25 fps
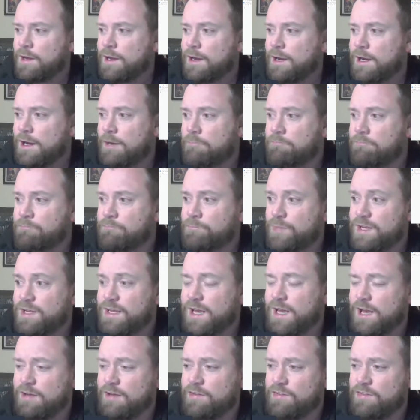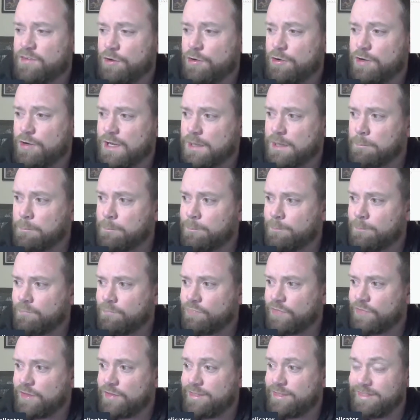But yeah, so
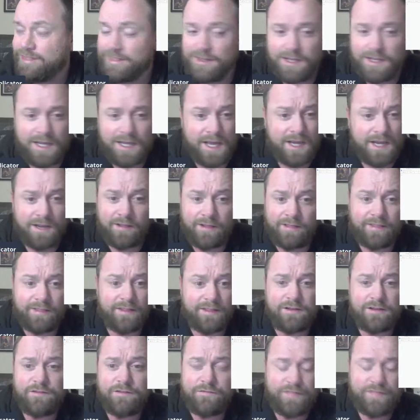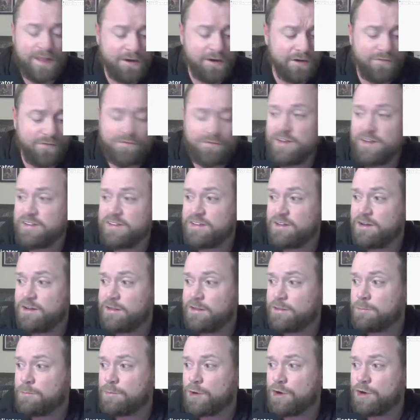if they're invested
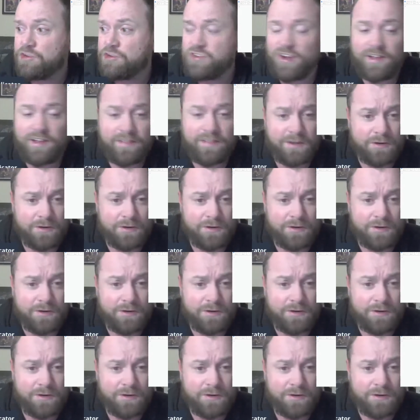in the project,